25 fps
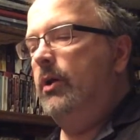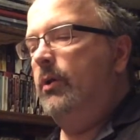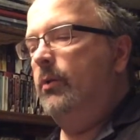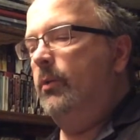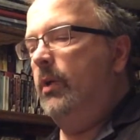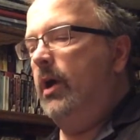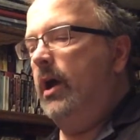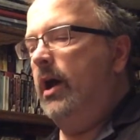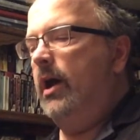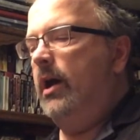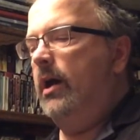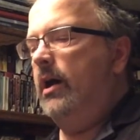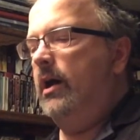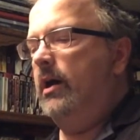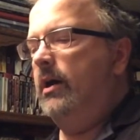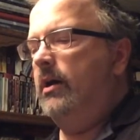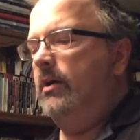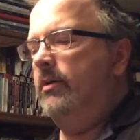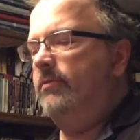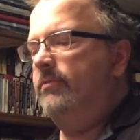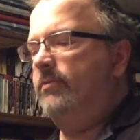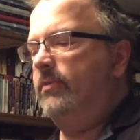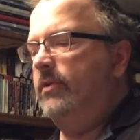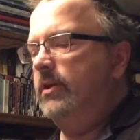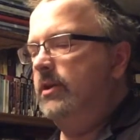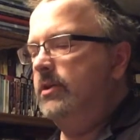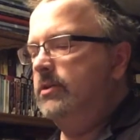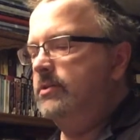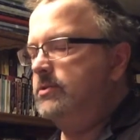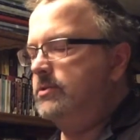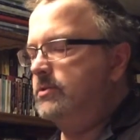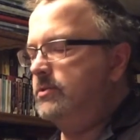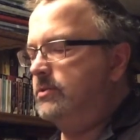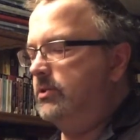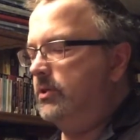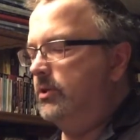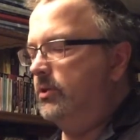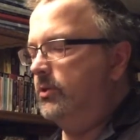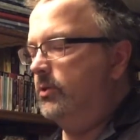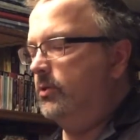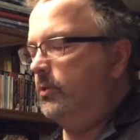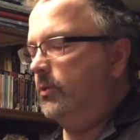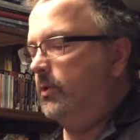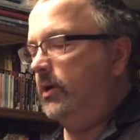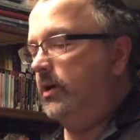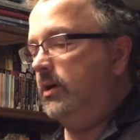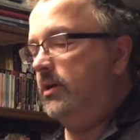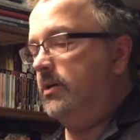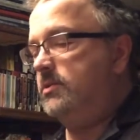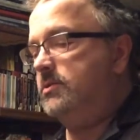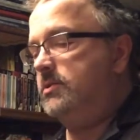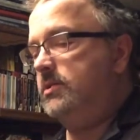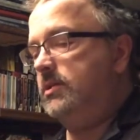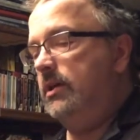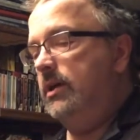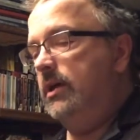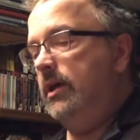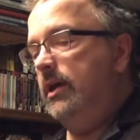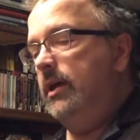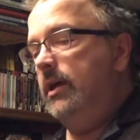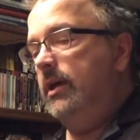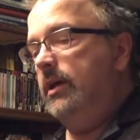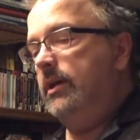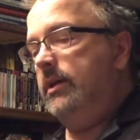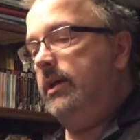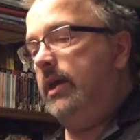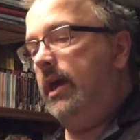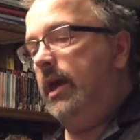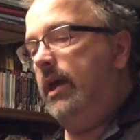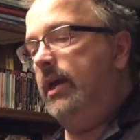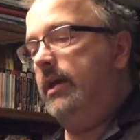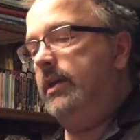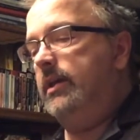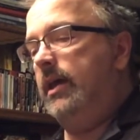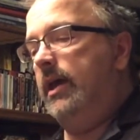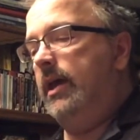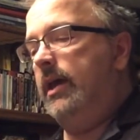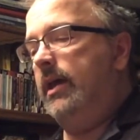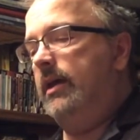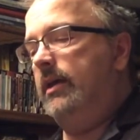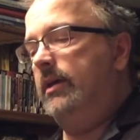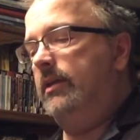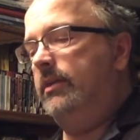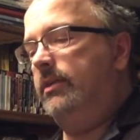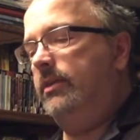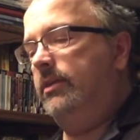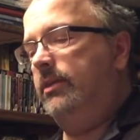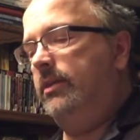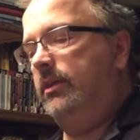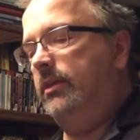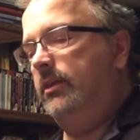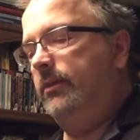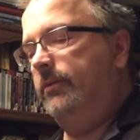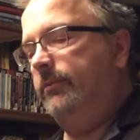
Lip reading: "Ralph, Stuart, Kenneth."